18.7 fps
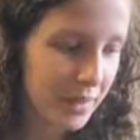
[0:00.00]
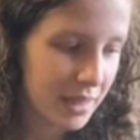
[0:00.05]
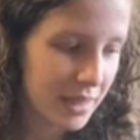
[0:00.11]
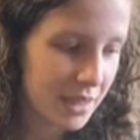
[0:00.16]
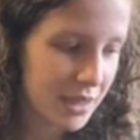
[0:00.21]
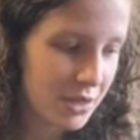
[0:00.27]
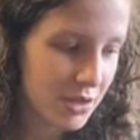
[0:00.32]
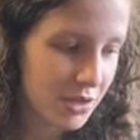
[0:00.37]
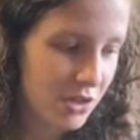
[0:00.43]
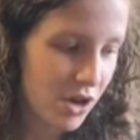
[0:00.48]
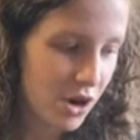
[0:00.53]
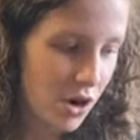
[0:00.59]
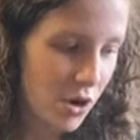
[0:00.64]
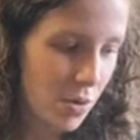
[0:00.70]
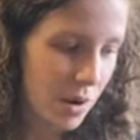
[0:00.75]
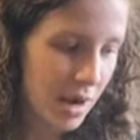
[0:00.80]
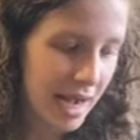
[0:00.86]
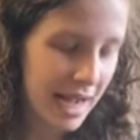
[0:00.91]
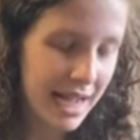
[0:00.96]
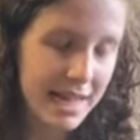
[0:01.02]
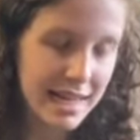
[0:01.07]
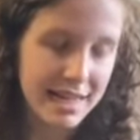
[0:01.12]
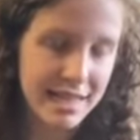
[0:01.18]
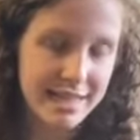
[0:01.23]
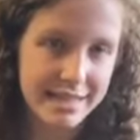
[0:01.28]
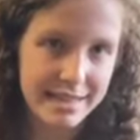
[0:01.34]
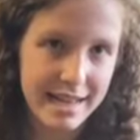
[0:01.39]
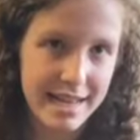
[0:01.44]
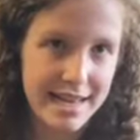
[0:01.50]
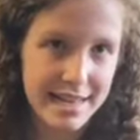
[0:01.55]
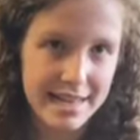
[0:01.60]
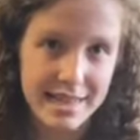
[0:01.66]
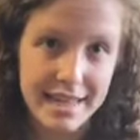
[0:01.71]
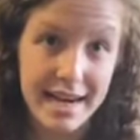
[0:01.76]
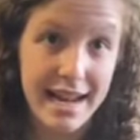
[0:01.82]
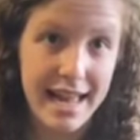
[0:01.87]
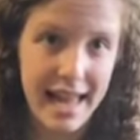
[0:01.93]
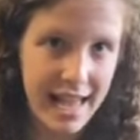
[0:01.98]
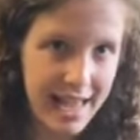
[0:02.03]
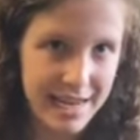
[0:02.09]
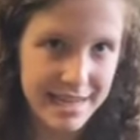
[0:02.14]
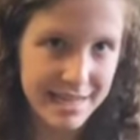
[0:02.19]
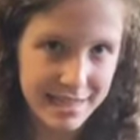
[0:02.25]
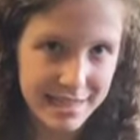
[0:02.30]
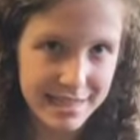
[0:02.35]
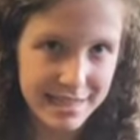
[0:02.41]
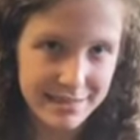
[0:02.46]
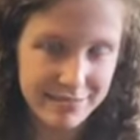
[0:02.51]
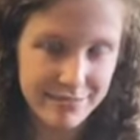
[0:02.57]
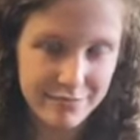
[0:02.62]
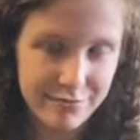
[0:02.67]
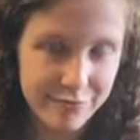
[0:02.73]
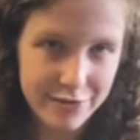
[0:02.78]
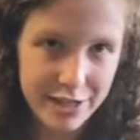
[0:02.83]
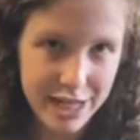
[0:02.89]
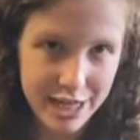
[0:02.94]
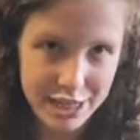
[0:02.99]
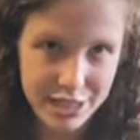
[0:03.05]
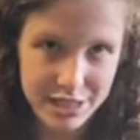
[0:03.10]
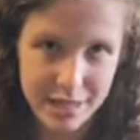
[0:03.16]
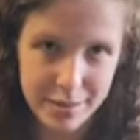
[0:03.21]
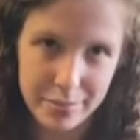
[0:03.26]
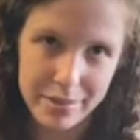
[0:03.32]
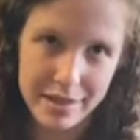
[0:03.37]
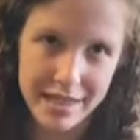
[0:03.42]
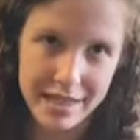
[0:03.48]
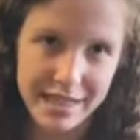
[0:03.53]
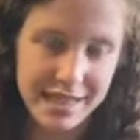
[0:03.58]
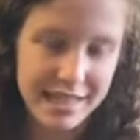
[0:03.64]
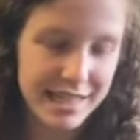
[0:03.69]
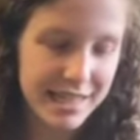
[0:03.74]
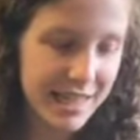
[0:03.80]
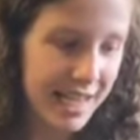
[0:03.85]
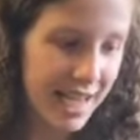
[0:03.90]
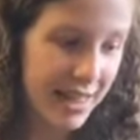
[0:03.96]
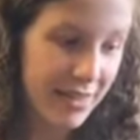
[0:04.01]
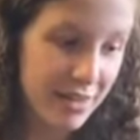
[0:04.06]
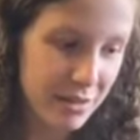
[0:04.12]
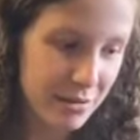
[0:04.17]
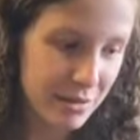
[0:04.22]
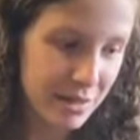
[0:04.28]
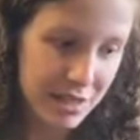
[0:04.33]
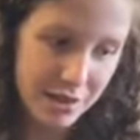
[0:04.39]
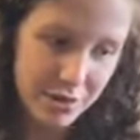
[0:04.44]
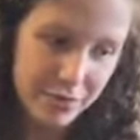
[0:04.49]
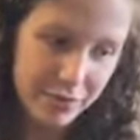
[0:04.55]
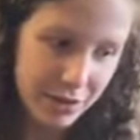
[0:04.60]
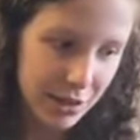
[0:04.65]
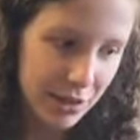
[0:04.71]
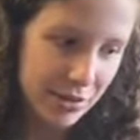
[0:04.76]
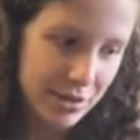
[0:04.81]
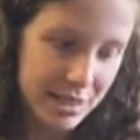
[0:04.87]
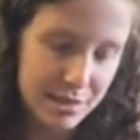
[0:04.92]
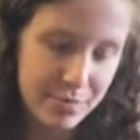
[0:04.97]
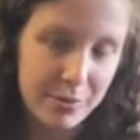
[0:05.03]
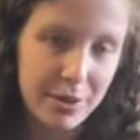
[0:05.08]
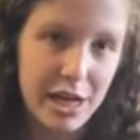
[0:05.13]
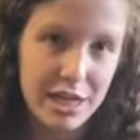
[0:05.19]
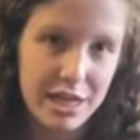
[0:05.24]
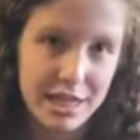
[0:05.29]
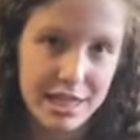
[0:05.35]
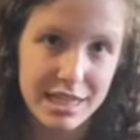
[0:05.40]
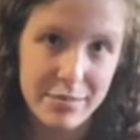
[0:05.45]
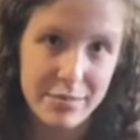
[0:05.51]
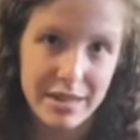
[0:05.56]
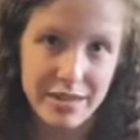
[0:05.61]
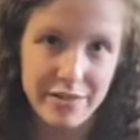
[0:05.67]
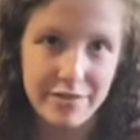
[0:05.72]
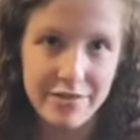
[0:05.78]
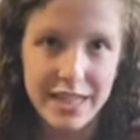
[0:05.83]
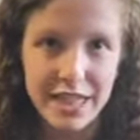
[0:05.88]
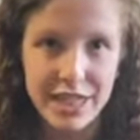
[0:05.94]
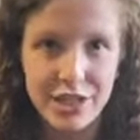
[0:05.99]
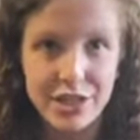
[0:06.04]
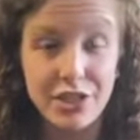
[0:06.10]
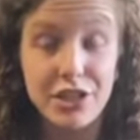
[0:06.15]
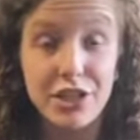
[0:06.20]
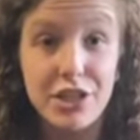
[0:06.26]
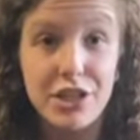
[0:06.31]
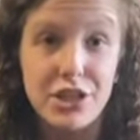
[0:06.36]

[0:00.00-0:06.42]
So I decided that I had to finish something, and this was the closest project to being finished.